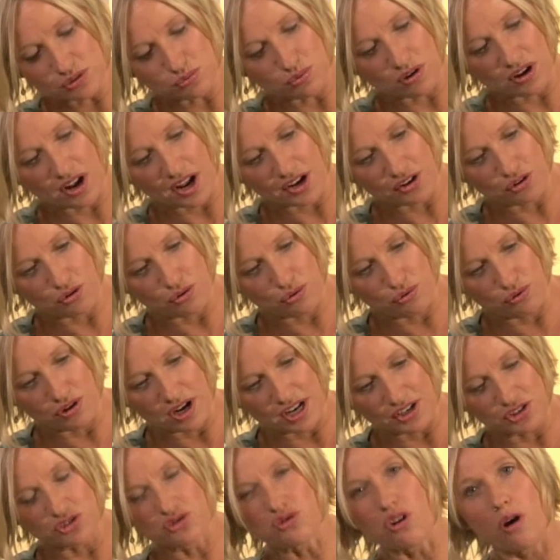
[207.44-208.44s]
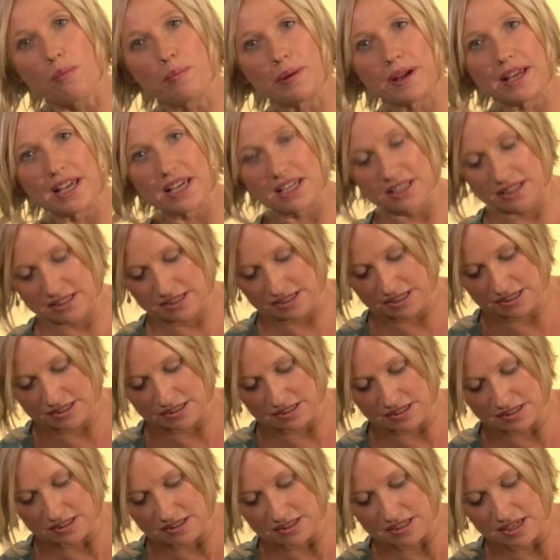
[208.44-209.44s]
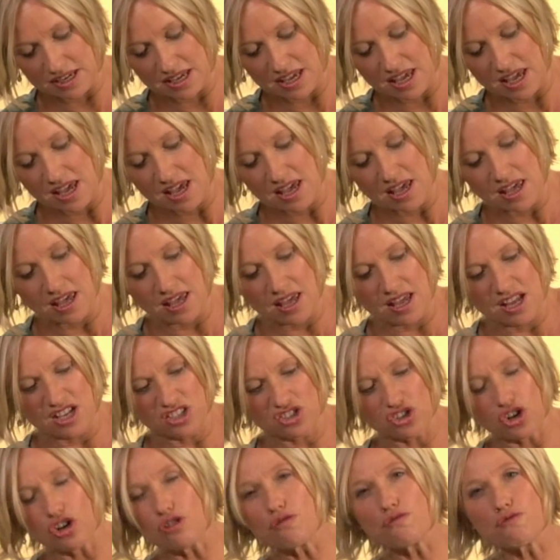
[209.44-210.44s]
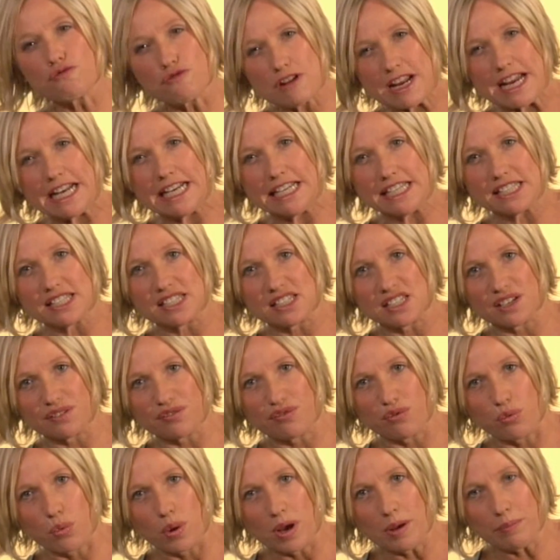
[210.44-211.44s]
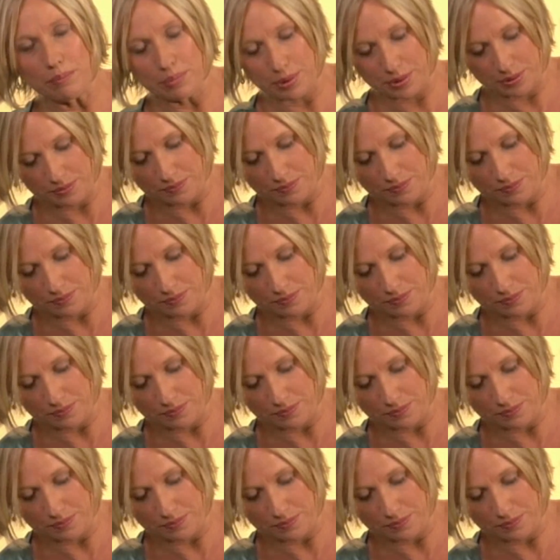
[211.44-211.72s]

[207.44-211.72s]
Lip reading: what I'd call a dropping consistency. It's not a really stiff whip,